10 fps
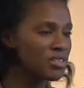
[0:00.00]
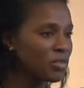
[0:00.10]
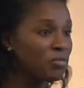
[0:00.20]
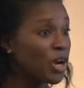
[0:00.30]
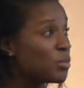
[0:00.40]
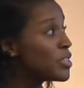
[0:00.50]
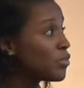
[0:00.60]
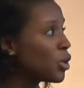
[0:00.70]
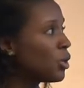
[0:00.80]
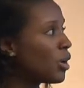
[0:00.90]
of environments
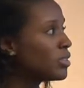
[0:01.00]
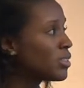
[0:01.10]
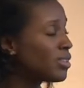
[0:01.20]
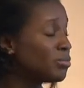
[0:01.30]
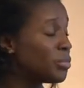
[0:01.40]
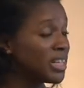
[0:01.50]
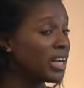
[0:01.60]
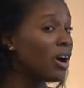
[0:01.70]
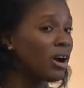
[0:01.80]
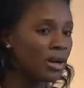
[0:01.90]
for a long term, but
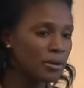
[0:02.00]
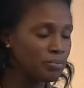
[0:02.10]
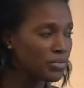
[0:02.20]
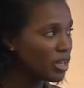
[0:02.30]
they are.